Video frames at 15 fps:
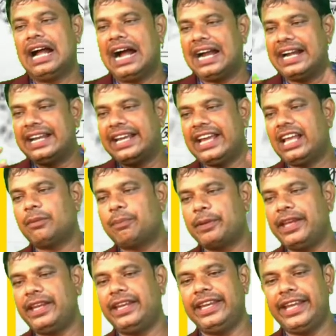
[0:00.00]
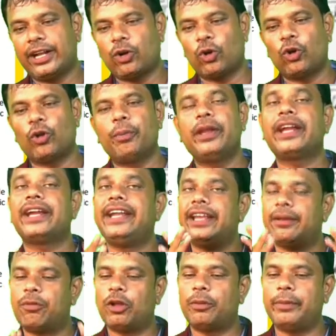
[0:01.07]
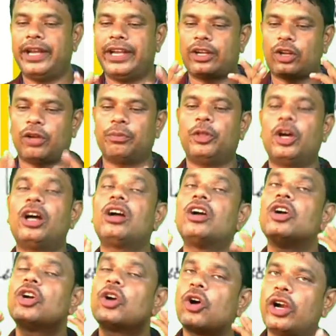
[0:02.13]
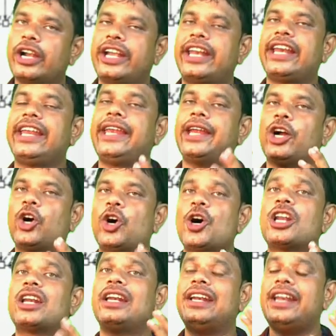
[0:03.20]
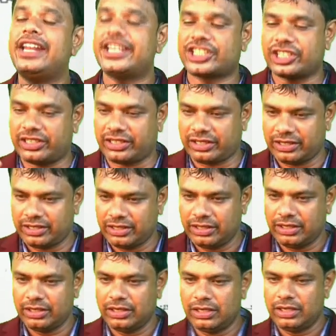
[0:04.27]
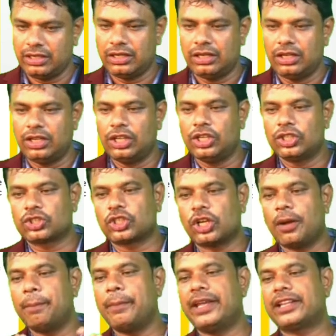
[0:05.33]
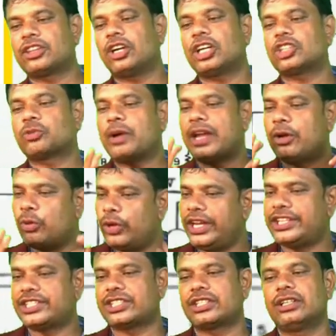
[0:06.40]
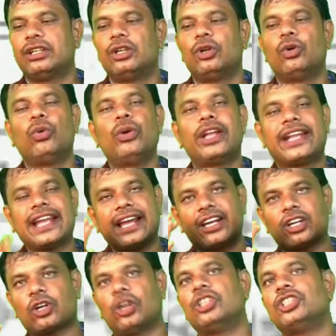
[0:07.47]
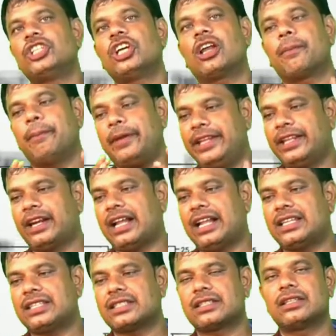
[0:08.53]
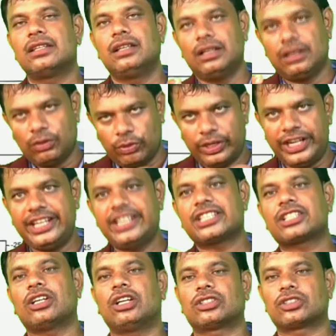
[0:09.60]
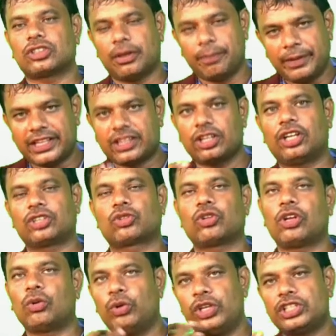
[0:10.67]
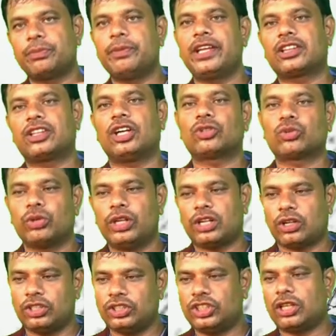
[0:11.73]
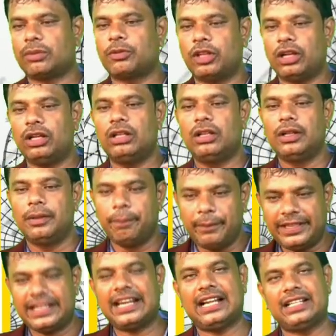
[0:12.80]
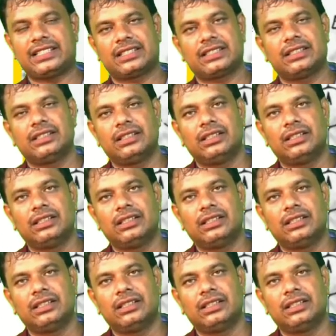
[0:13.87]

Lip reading: and help in economic development of the country or nation. Some methods by which we can conserve minerals, we discuss some methods on which methods will conserve the minerals.